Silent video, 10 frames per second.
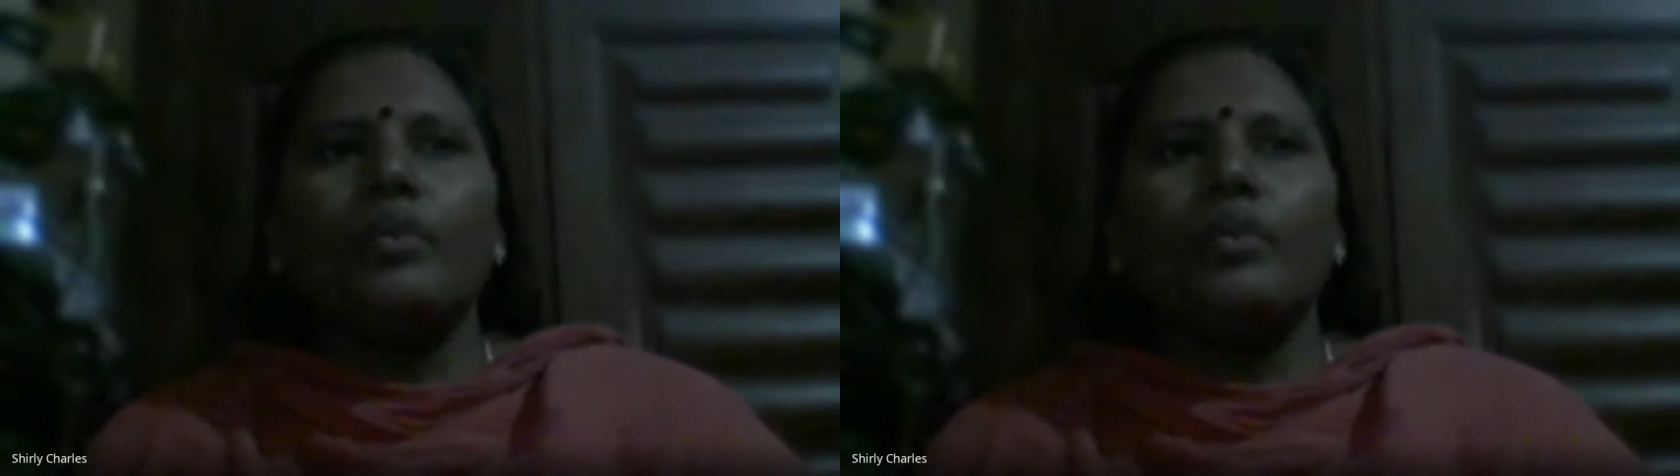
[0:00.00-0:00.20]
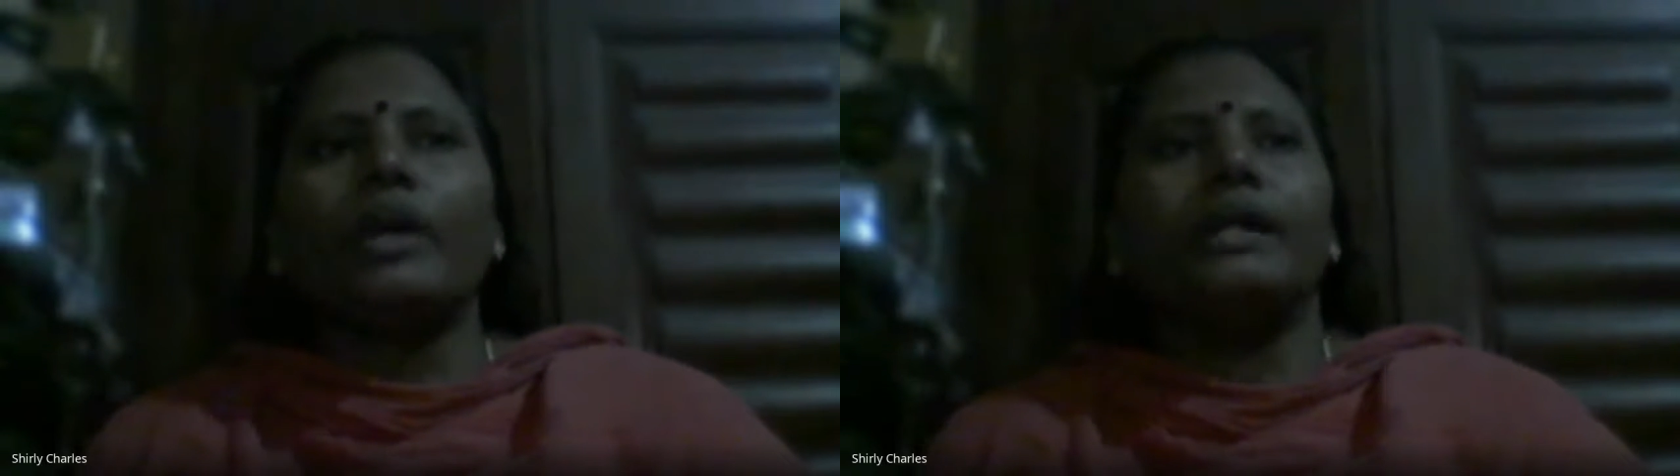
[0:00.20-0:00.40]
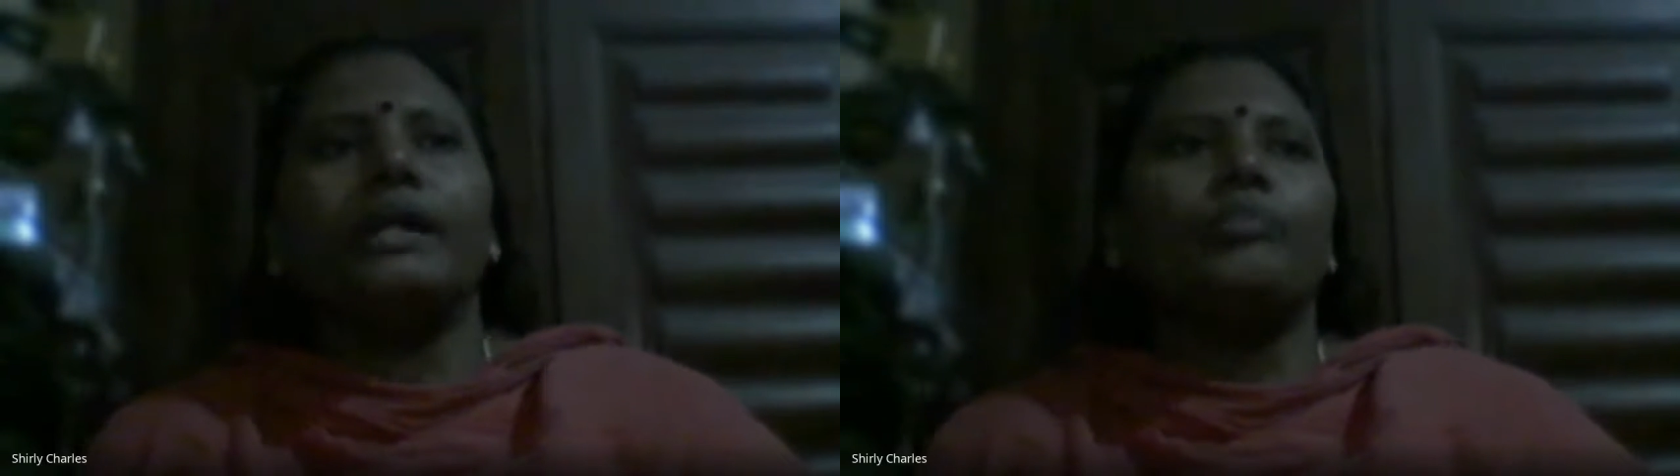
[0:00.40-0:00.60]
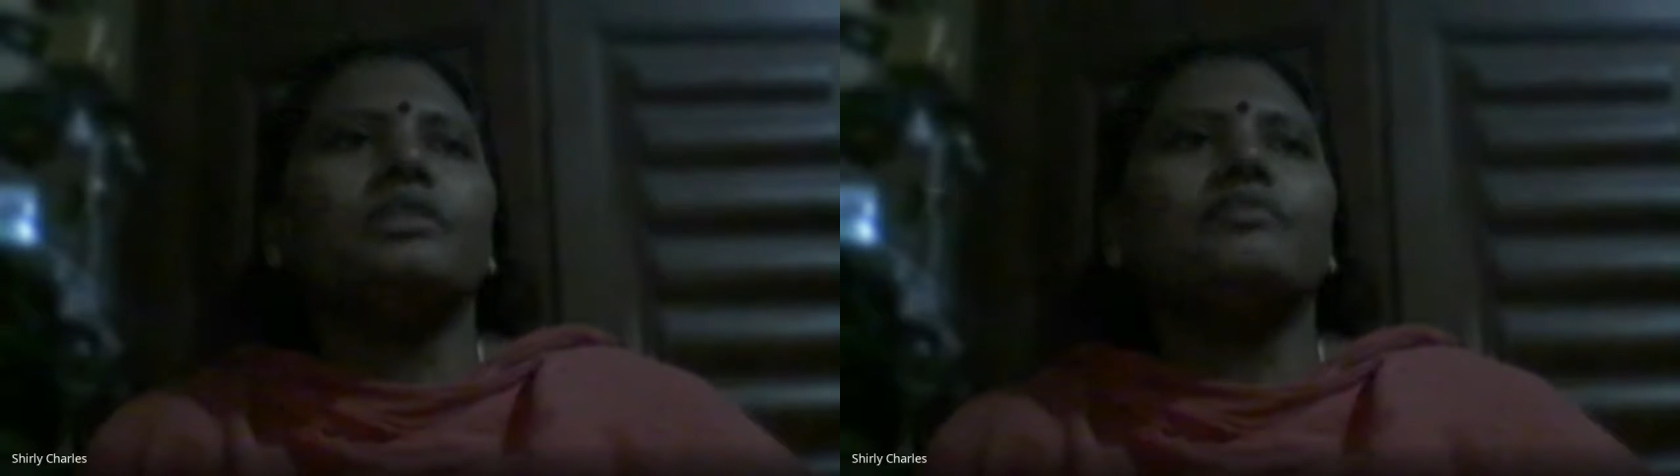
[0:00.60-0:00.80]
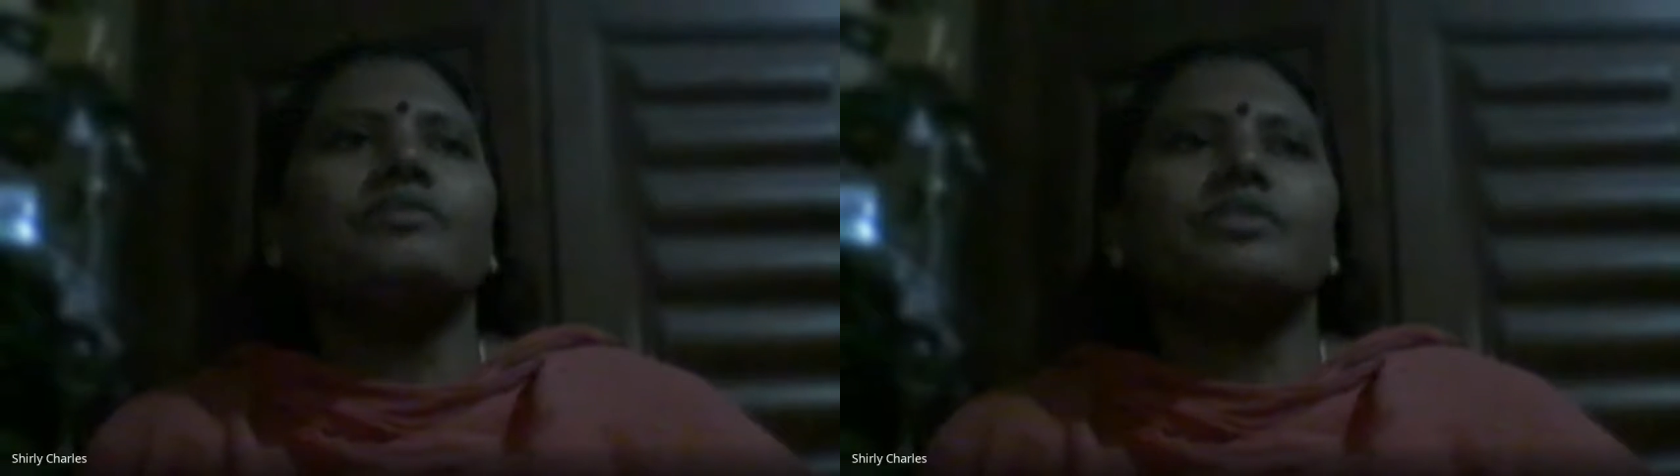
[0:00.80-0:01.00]
okay, I'll come
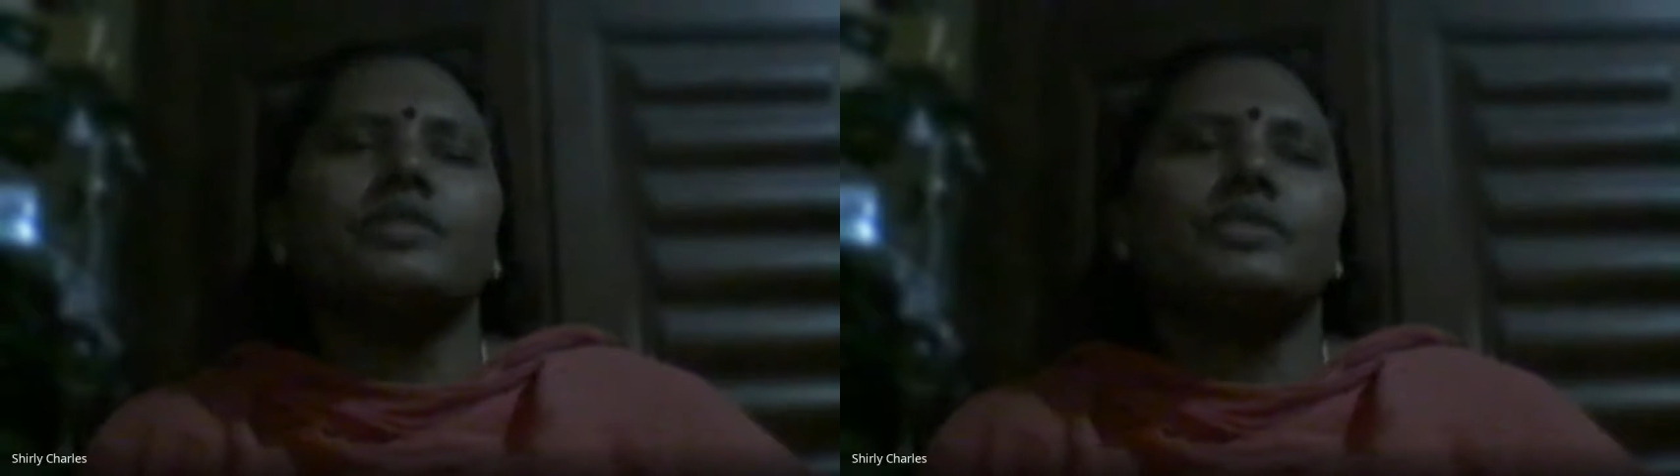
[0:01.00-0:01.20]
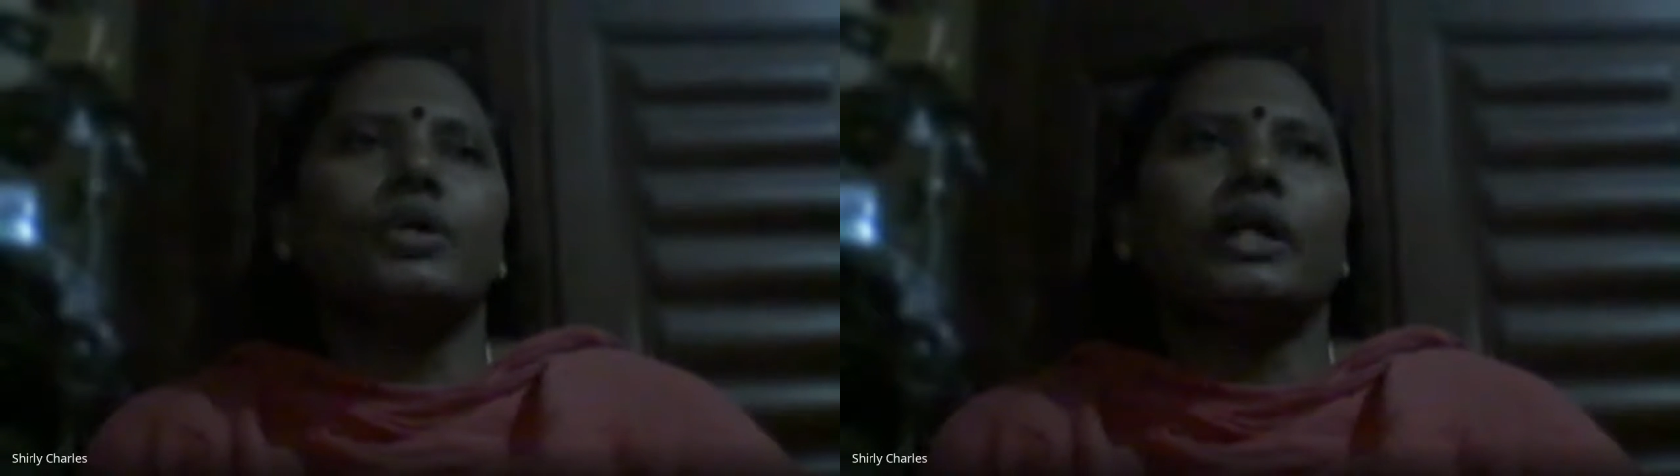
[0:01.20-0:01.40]
and visit you.